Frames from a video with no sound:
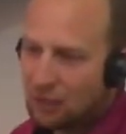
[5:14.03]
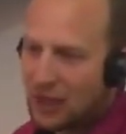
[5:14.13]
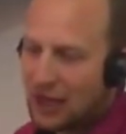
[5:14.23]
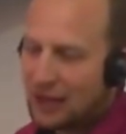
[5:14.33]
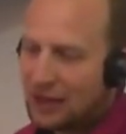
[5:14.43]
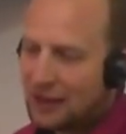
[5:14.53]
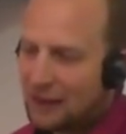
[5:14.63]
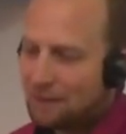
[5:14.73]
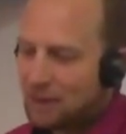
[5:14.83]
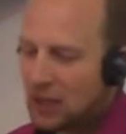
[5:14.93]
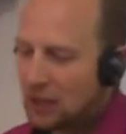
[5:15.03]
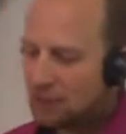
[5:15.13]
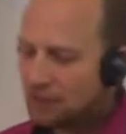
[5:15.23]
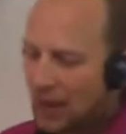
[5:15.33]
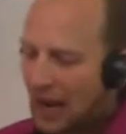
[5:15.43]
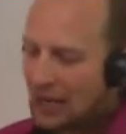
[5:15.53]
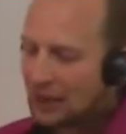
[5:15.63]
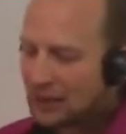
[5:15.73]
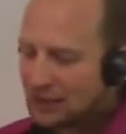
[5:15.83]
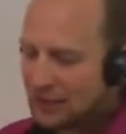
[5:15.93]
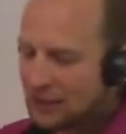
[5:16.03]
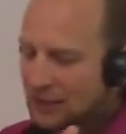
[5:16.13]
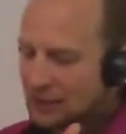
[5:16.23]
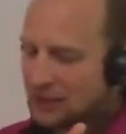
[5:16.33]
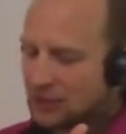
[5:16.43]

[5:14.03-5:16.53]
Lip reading: But I like to